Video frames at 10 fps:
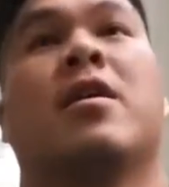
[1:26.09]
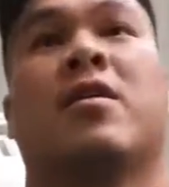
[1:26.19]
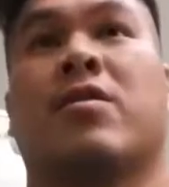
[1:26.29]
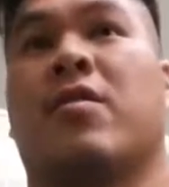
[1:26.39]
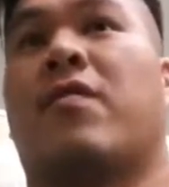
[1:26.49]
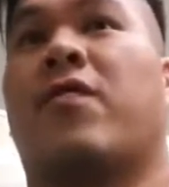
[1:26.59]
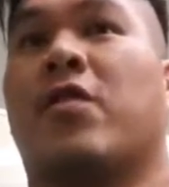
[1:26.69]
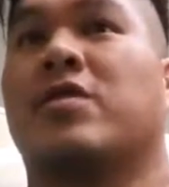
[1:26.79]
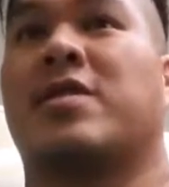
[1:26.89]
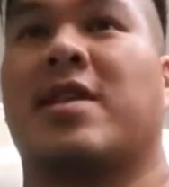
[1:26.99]
The
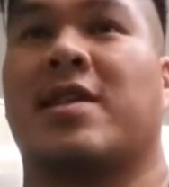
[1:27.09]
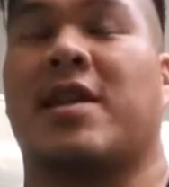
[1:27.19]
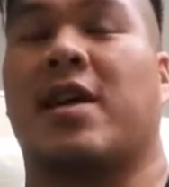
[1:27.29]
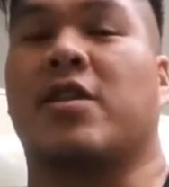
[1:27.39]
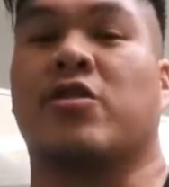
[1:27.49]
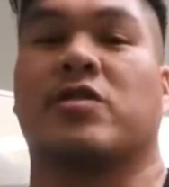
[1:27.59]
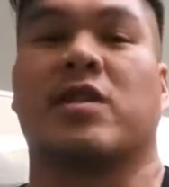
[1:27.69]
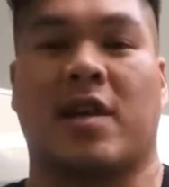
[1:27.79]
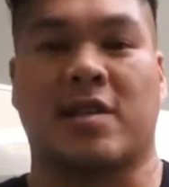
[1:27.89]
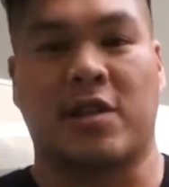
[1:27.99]
first thing that I
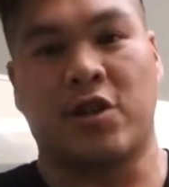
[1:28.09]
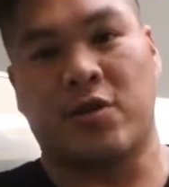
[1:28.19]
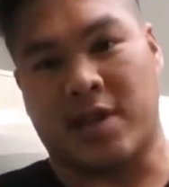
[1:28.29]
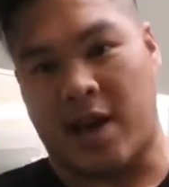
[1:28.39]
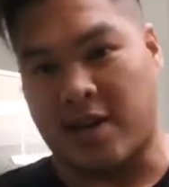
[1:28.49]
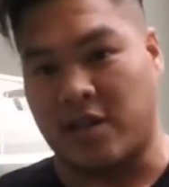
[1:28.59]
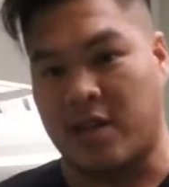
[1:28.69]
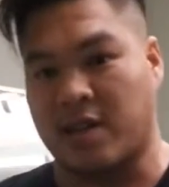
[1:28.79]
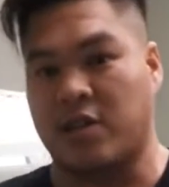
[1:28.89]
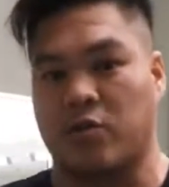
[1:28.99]
usually like to do is I actually
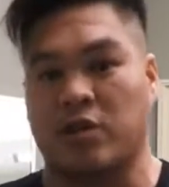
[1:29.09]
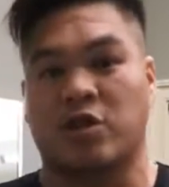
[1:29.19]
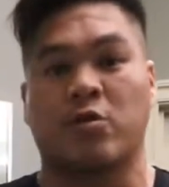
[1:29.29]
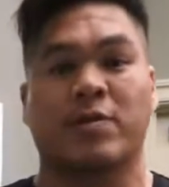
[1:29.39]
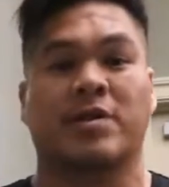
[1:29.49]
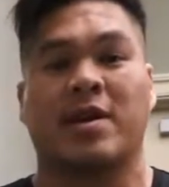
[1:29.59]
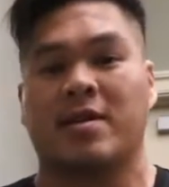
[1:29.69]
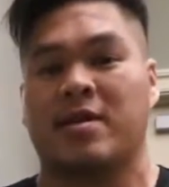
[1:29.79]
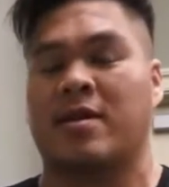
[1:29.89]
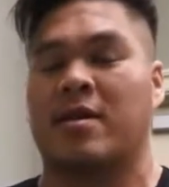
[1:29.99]
like to do a
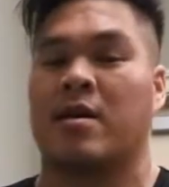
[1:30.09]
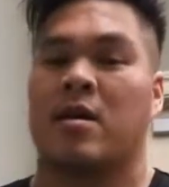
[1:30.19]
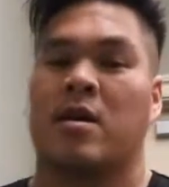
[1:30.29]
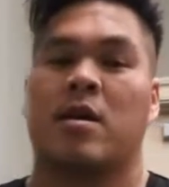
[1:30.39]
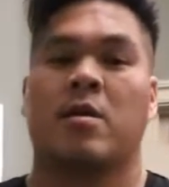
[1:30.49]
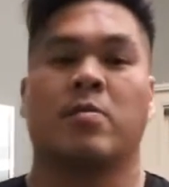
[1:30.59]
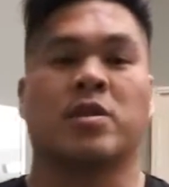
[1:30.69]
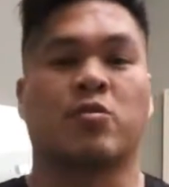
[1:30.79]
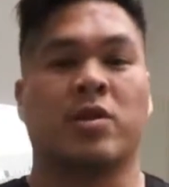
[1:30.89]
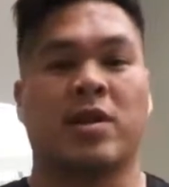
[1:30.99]
superset
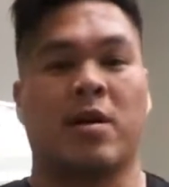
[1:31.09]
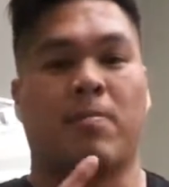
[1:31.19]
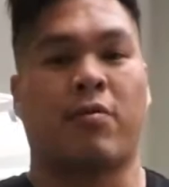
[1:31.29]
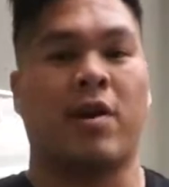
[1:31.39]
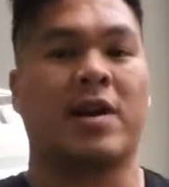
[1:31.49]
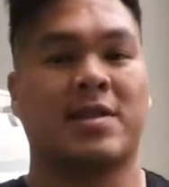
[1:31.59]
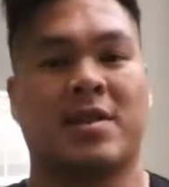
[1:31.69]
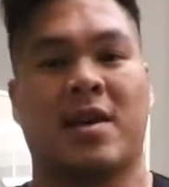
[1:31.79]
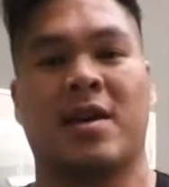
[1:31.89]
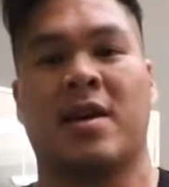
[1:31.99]
between a
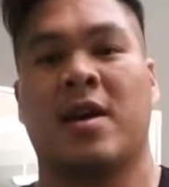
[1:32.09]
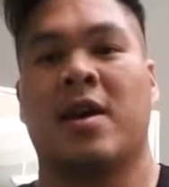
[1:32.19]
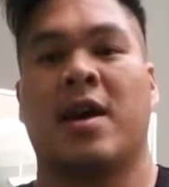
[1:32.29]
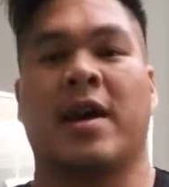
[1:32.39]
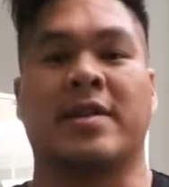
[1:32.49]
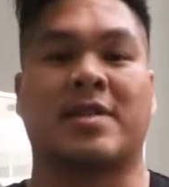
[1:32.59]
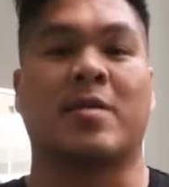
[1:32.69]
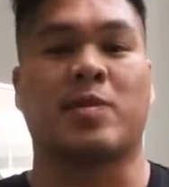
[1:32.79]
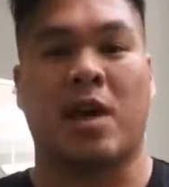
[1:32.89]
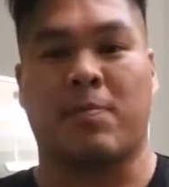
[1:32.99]
press and
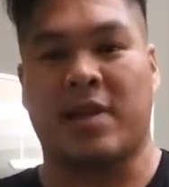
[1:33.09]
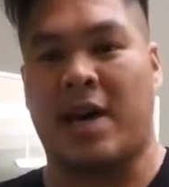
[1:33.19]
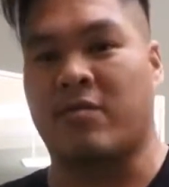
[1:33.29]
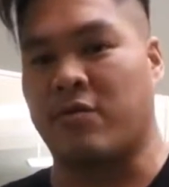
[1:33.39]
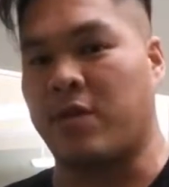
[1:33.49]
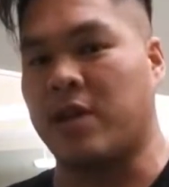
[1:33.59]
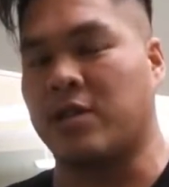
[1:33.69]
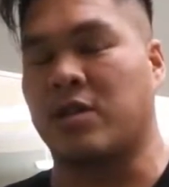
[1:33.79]
some type of lateral raise.